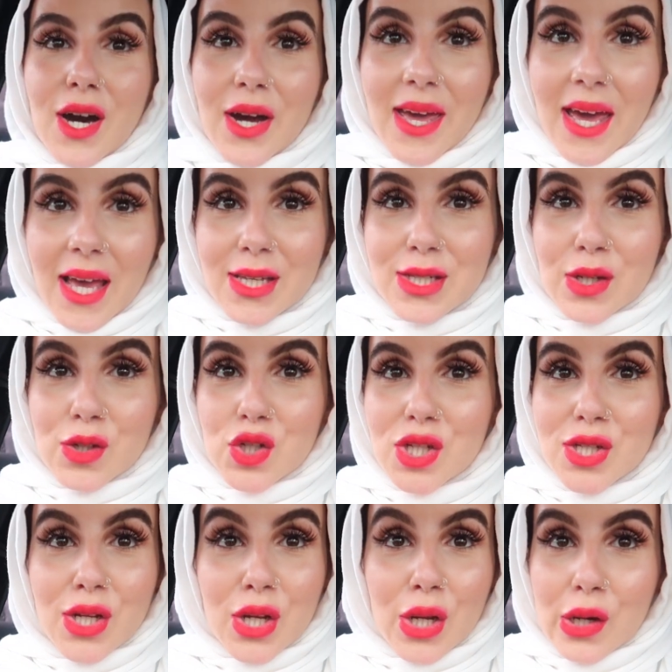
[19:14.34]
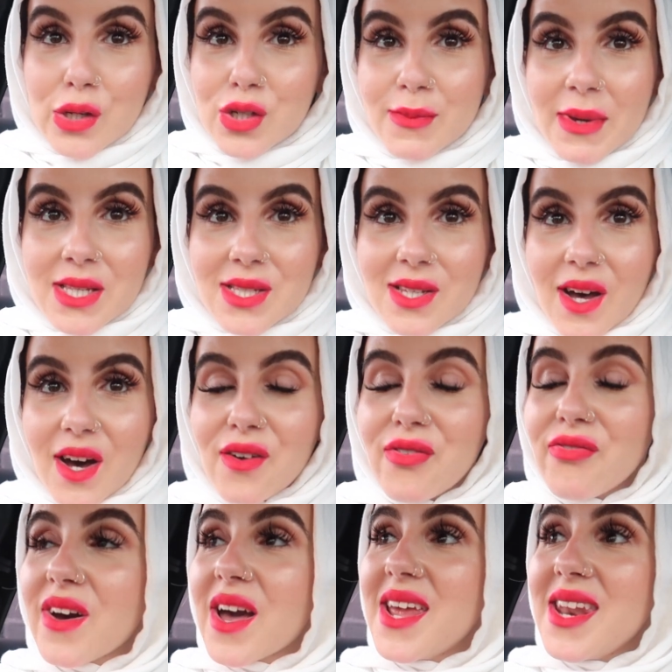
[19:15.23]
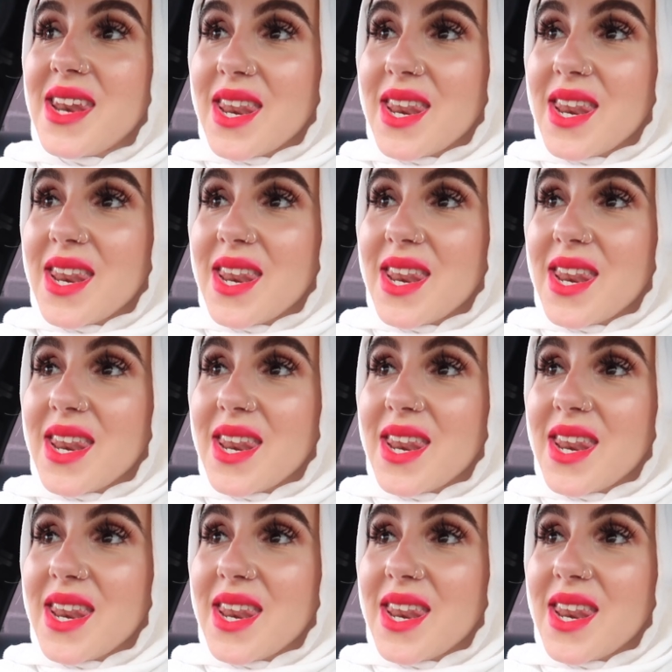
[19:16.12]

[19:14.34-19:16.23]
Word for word: Okay, so just a note to myself,